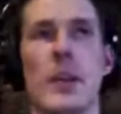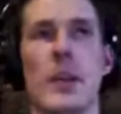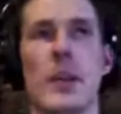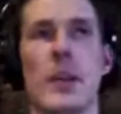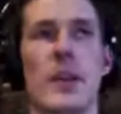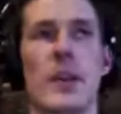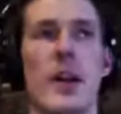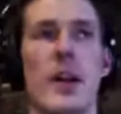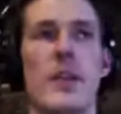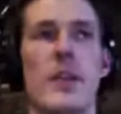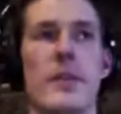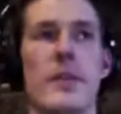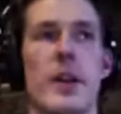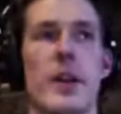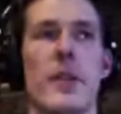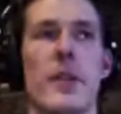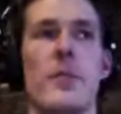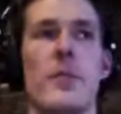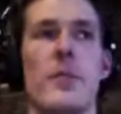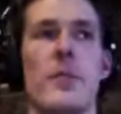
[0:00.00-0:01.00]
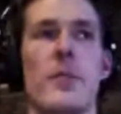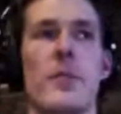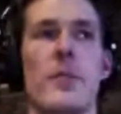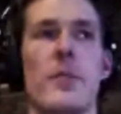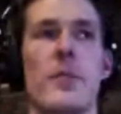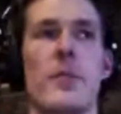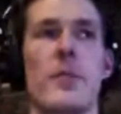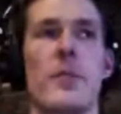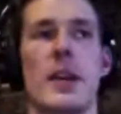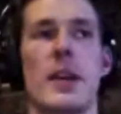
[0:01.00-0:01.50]
we could have gone
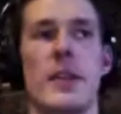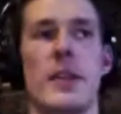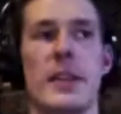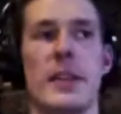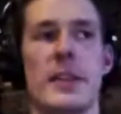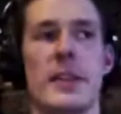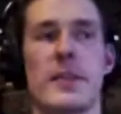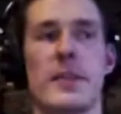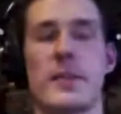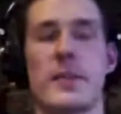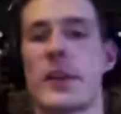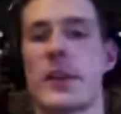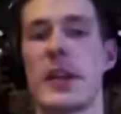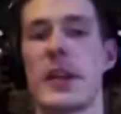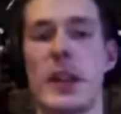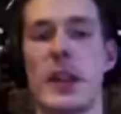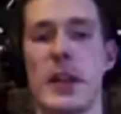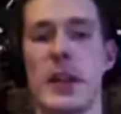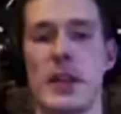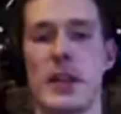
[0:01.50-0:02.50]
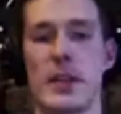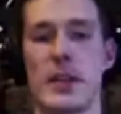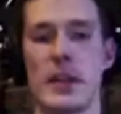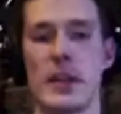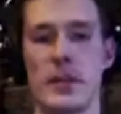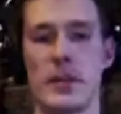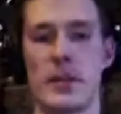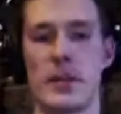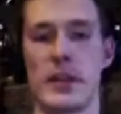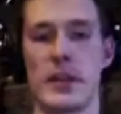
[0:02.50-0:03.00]
from these
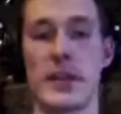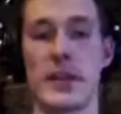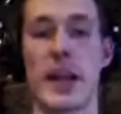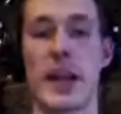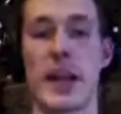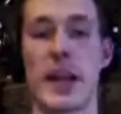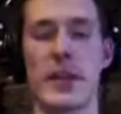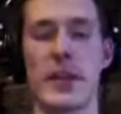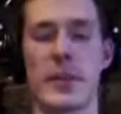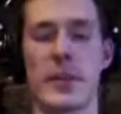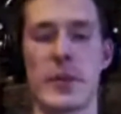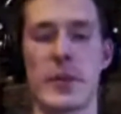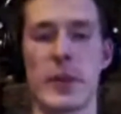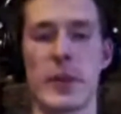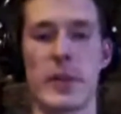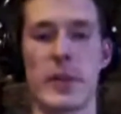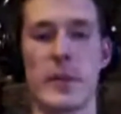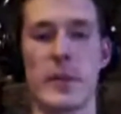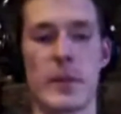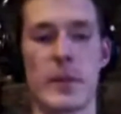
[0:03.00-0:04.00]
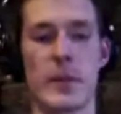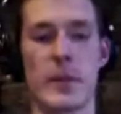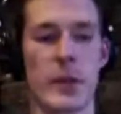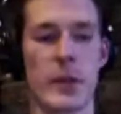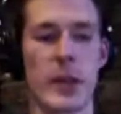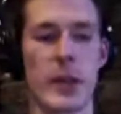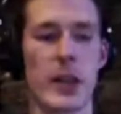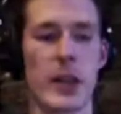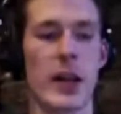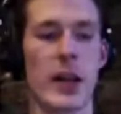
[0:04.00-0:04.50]
pre-designed, pre
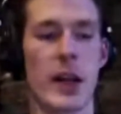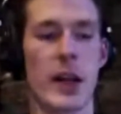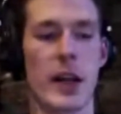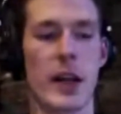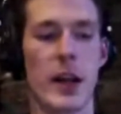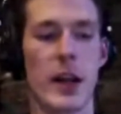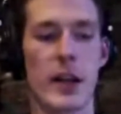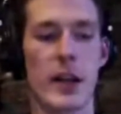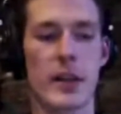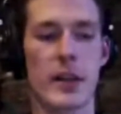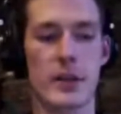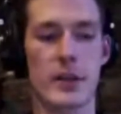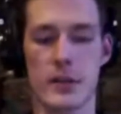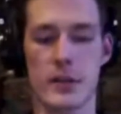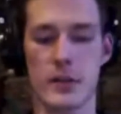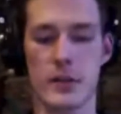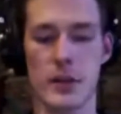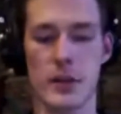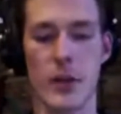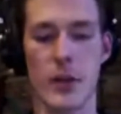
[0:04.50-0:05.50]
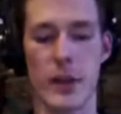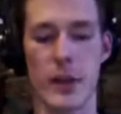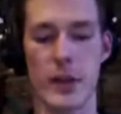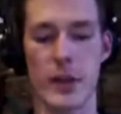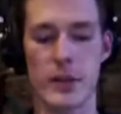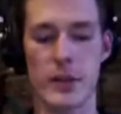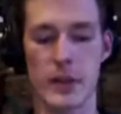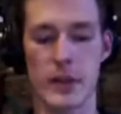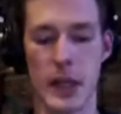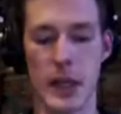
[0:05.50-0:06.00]
pre-cut
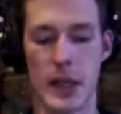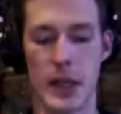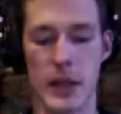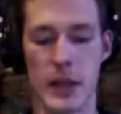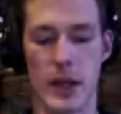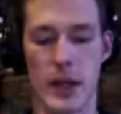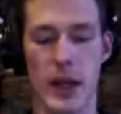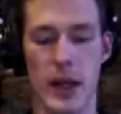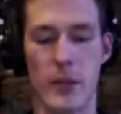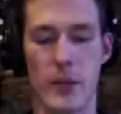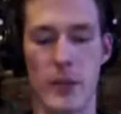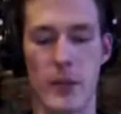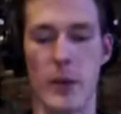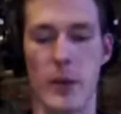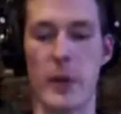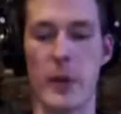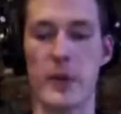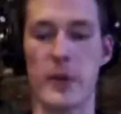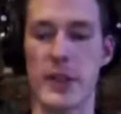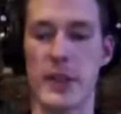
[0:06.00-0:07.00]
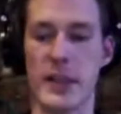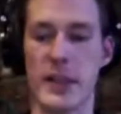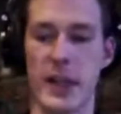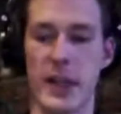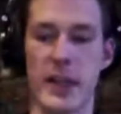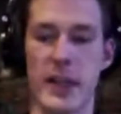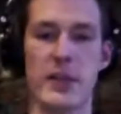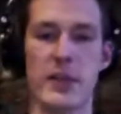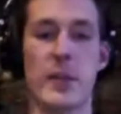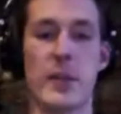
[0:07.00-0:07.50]
clothing, um, where we
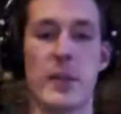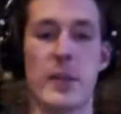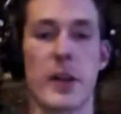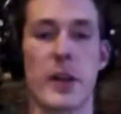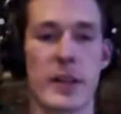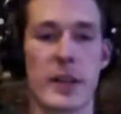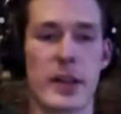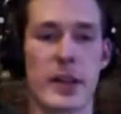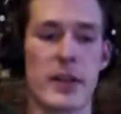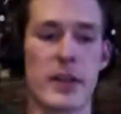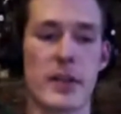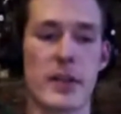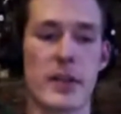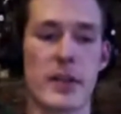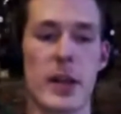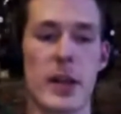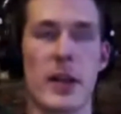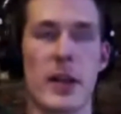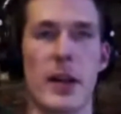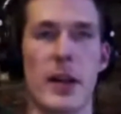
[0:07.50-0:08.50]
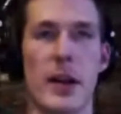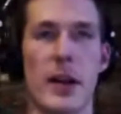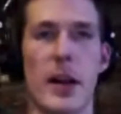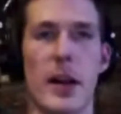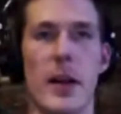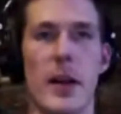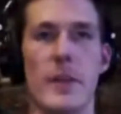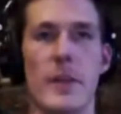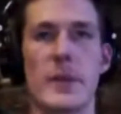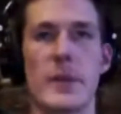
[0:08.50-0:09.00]
were just getting screen printed
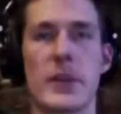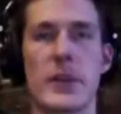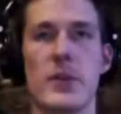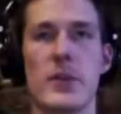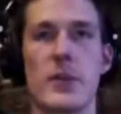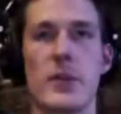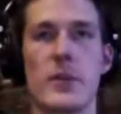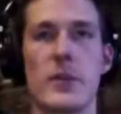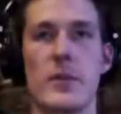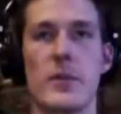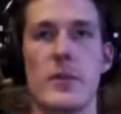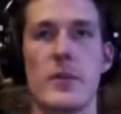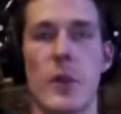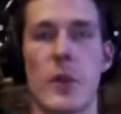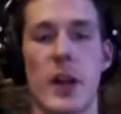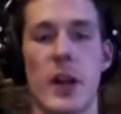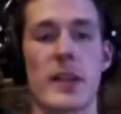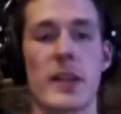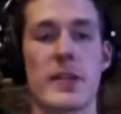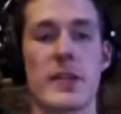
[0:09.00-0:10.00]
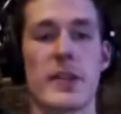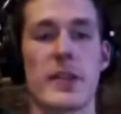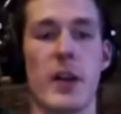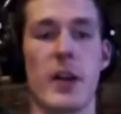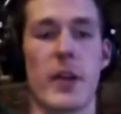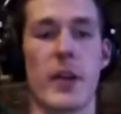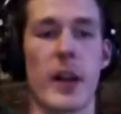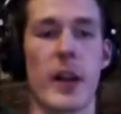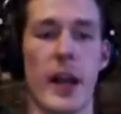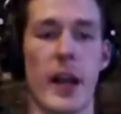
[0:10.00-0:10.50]
um, to more
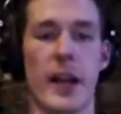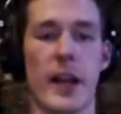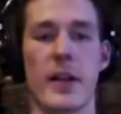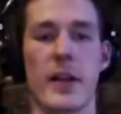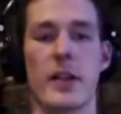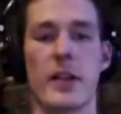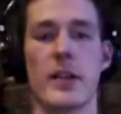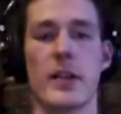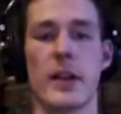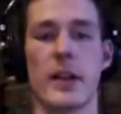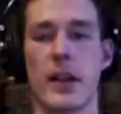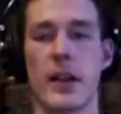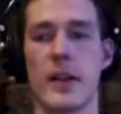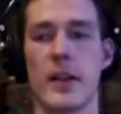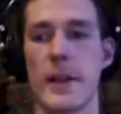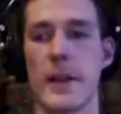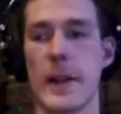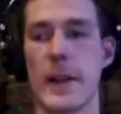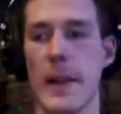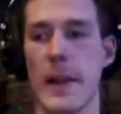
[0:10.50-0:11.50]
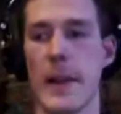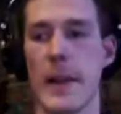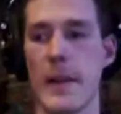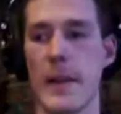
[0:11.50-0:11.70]
cut and sew, and I had a um,